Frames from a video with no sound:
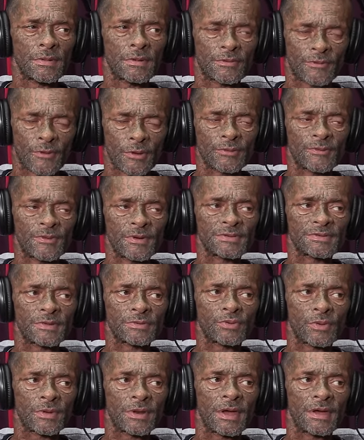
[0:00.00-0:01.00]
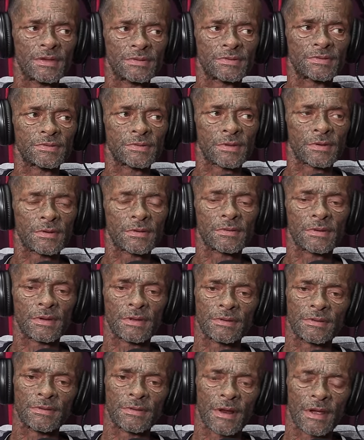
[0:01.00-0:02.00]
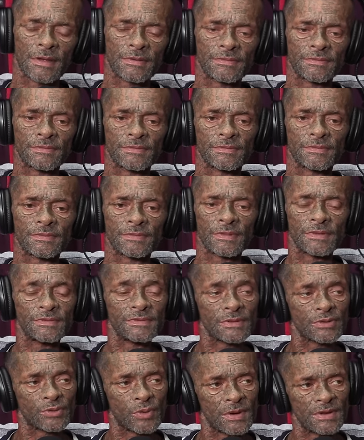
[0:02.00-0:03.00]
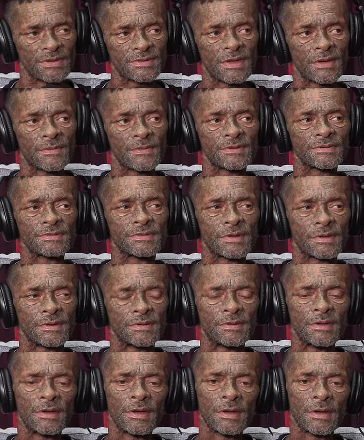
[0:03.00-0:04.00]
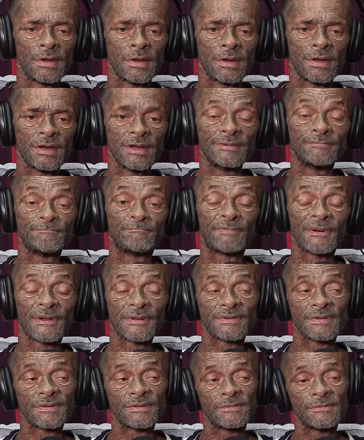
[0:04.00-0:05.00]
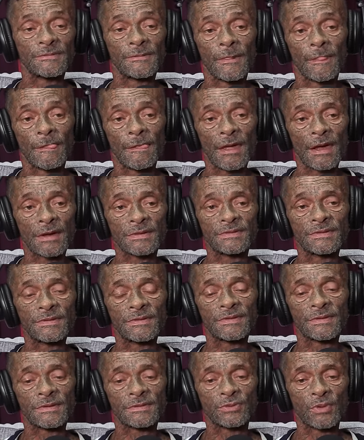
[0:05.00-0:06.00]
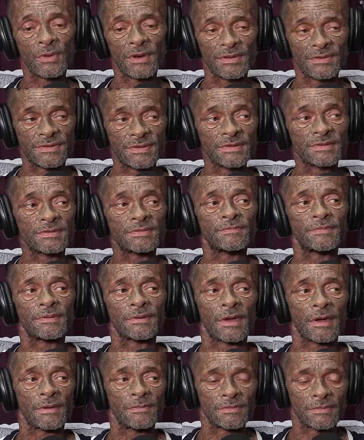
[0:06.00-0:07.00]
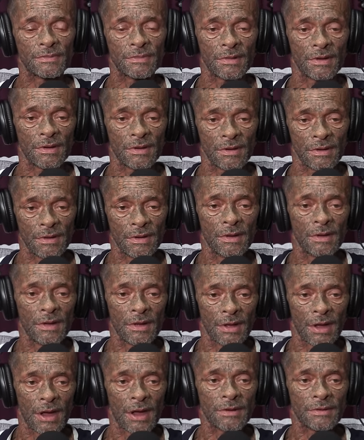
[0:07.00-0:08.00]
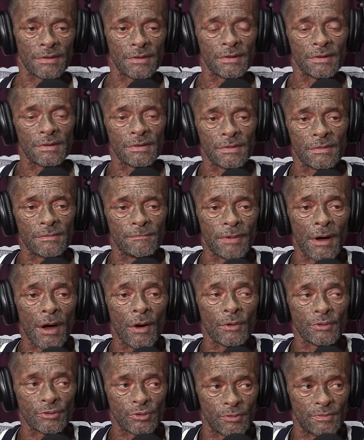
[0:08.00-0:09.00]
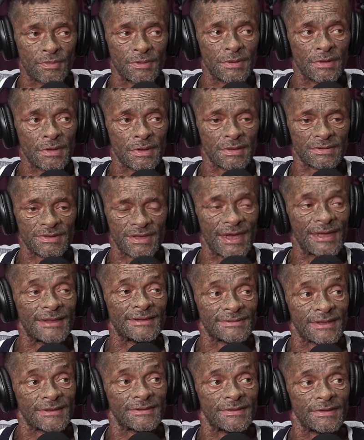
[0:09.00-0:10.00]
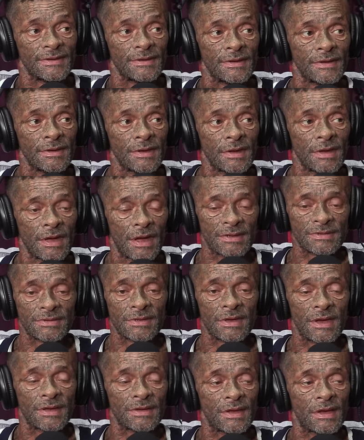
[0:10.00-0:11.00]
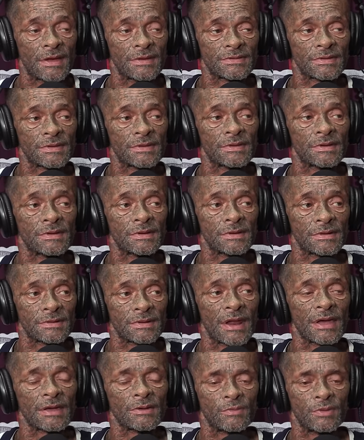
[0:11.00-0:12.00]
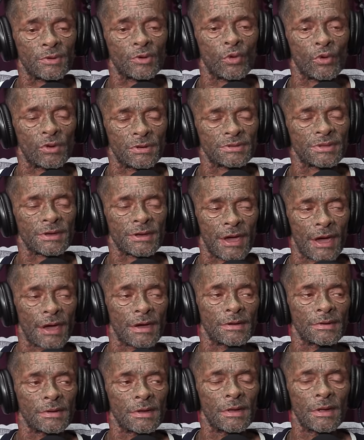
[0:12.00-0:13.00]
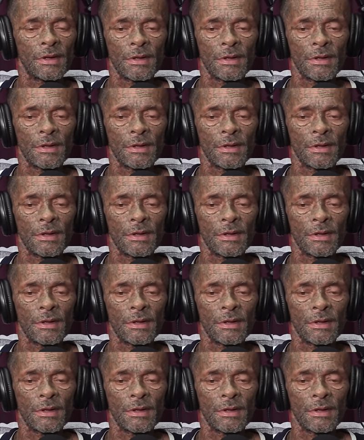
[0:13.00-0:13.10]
It was first the 28s, you know, and right then the 27s. And in prison, actually, the 26th became, had the power to be as an entity, like we call it, a gang.